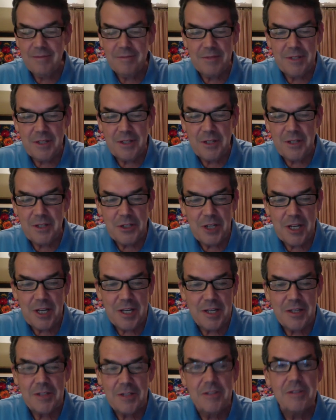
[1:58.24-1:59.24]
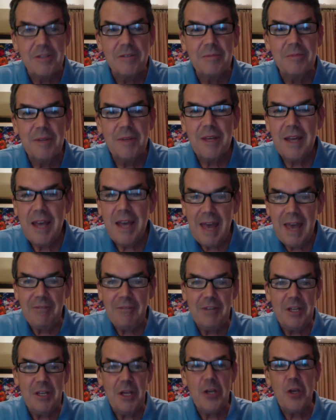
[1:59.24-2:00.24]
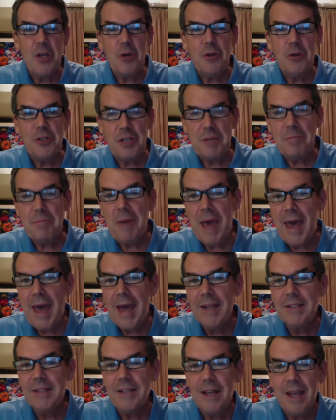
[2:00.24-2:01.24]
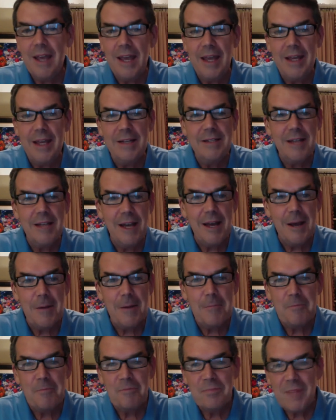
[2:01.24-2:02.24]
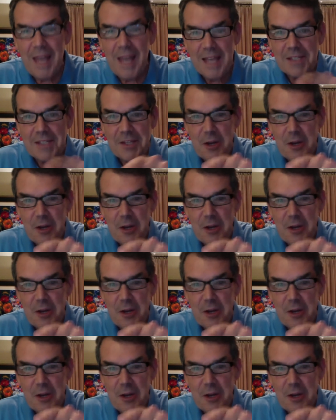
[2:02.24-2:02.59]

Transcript: she is having a huge impact, and I see her